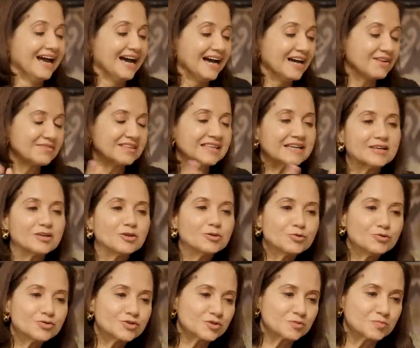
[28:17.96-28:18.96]
Anvitaa,
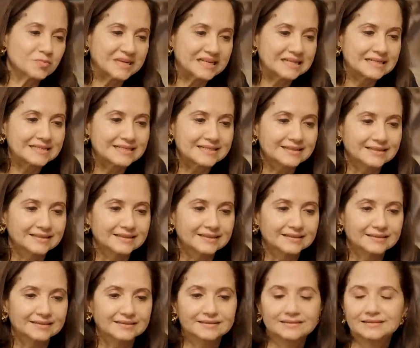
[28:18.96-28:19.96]
you spent
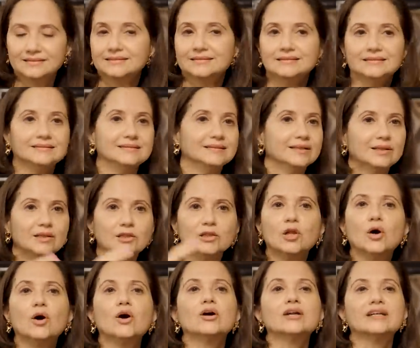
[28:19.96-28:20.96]
a
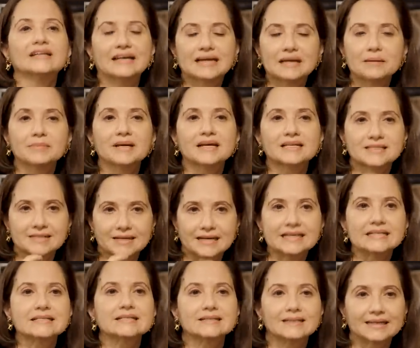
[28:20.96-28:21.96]
long time as
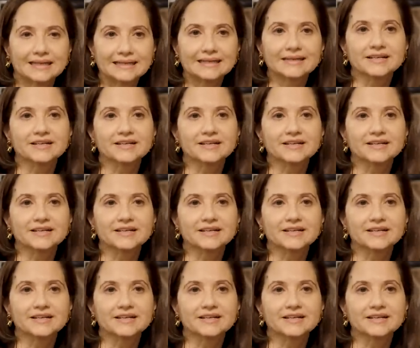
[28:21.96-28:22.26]
writer and